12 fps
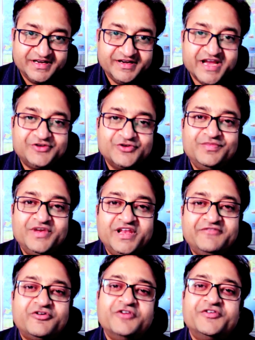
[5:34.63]
that you
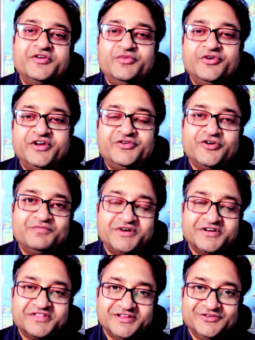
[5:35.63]
believe contributed to your
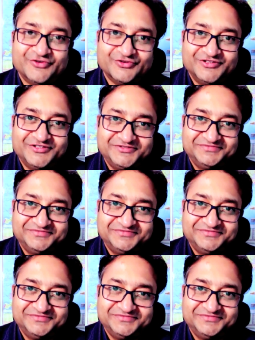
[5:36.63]
personal growth?